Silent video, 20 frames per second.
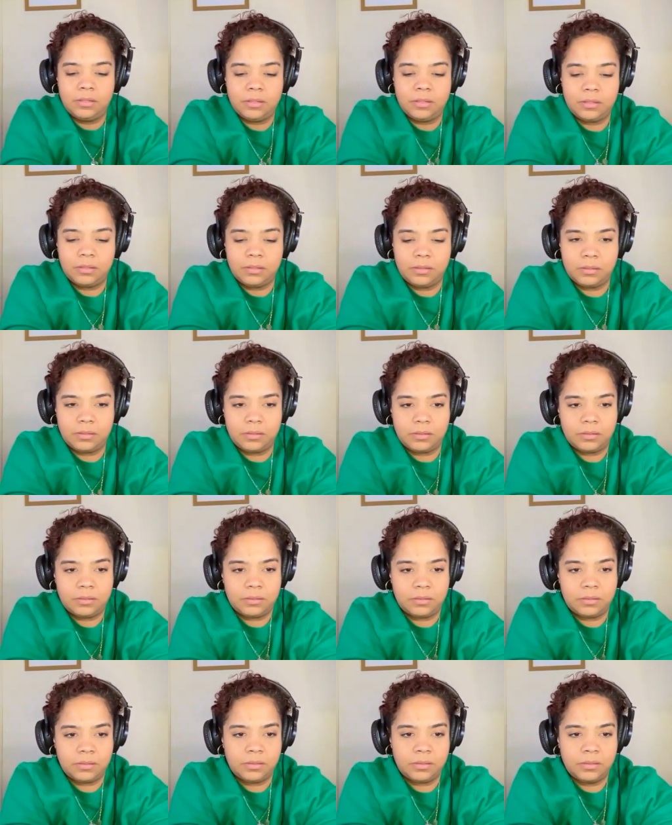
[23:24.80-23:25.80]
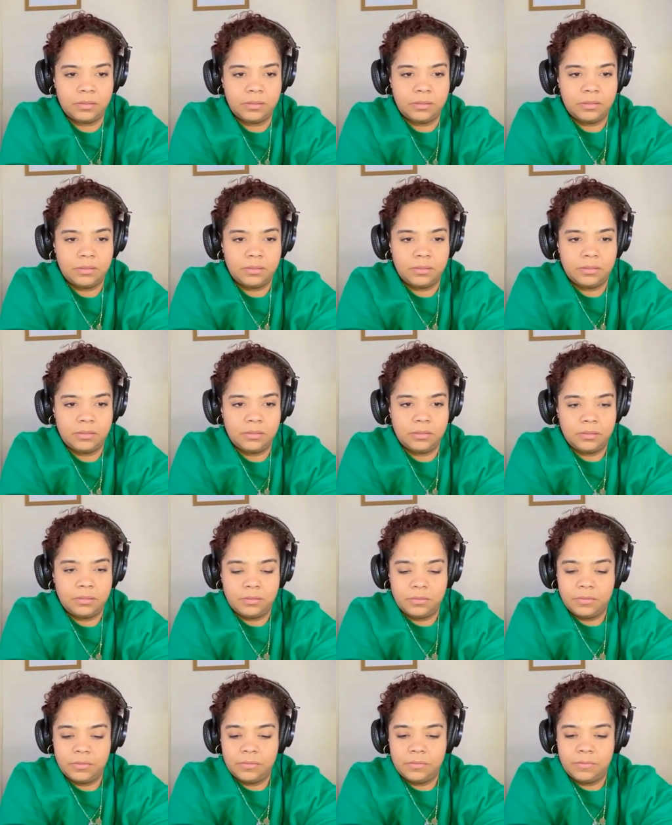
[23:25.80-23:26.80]

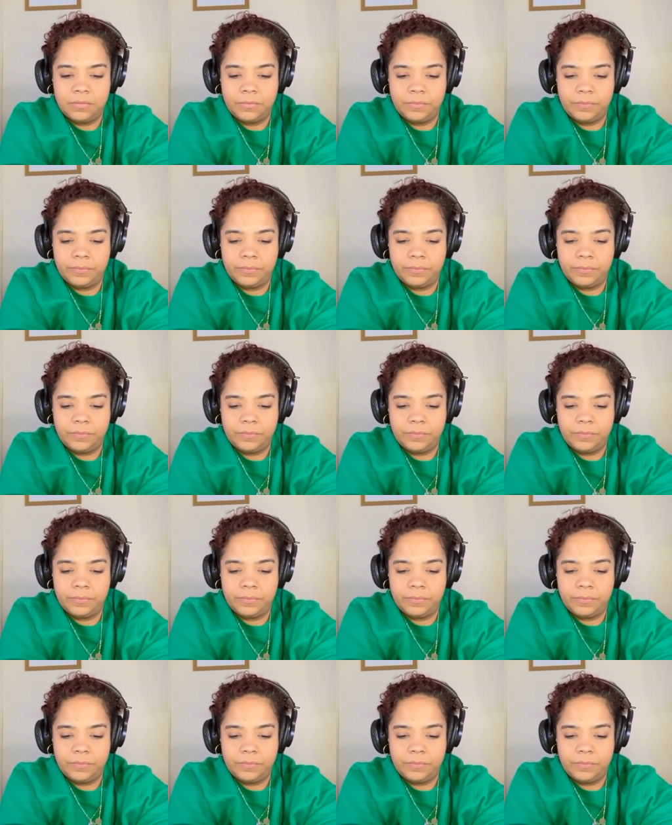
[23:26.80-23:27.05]
[no speech]